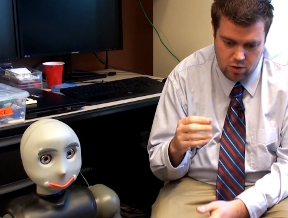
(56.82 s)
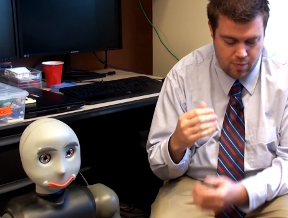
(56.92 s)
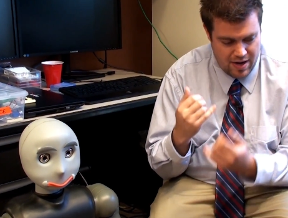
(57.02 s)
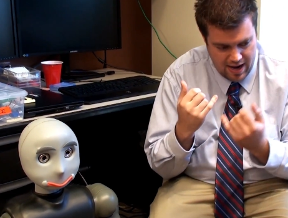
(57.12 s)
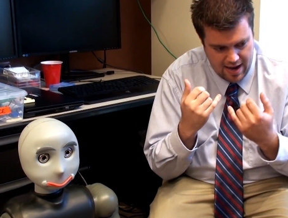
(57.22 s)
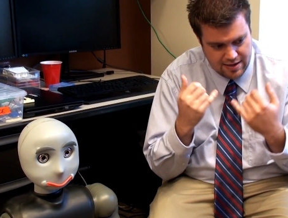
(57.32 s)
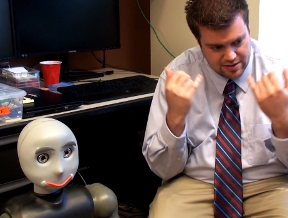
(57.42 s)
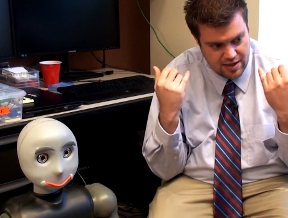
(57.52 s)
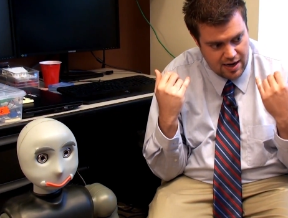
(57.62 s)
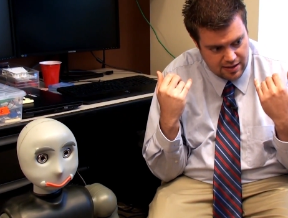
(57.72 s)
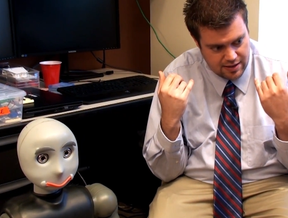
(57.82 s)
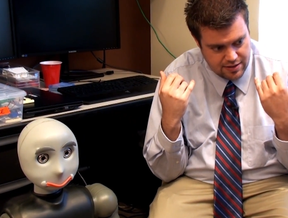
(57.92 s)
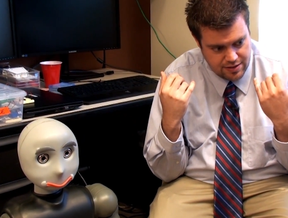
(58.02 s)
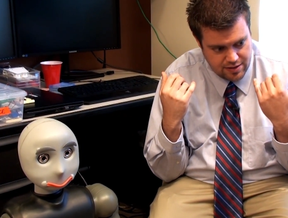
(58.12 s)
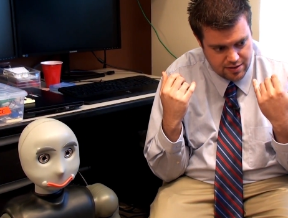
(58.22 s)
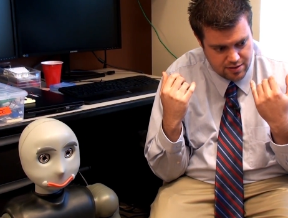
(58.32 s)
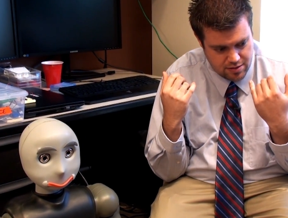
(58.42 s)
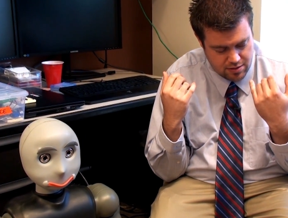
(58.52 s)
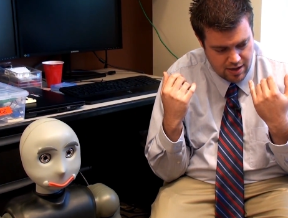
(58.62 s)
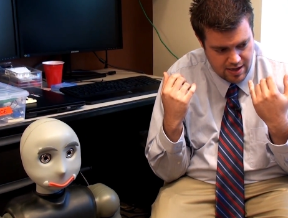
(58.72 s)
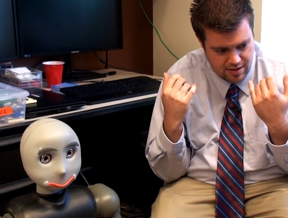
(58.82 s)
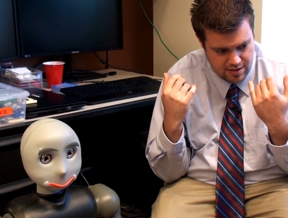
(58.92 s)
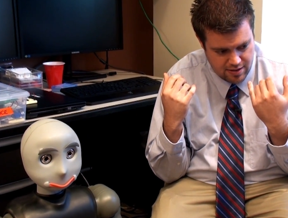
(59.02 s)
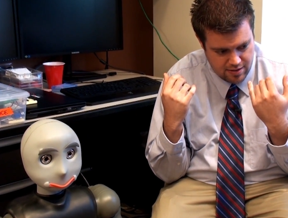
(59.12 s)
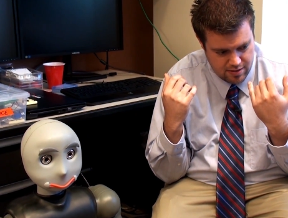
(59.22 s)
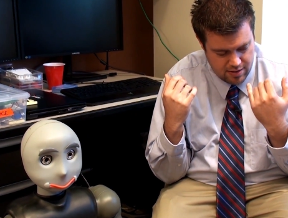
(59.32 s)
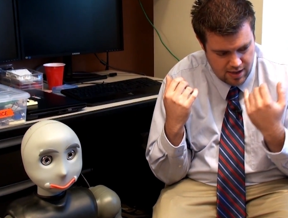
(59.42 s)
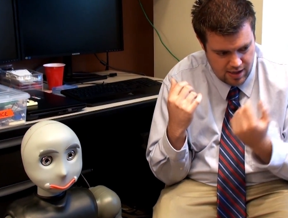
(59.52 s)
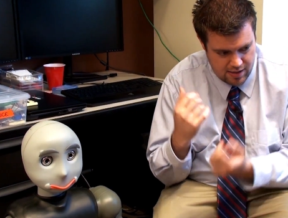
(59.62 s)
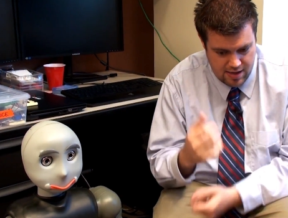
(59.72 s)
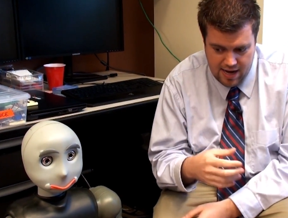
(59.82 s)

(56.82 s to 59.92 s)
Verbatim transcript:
Speaker 1: Kermit has eyelids, right? Oh, yeah.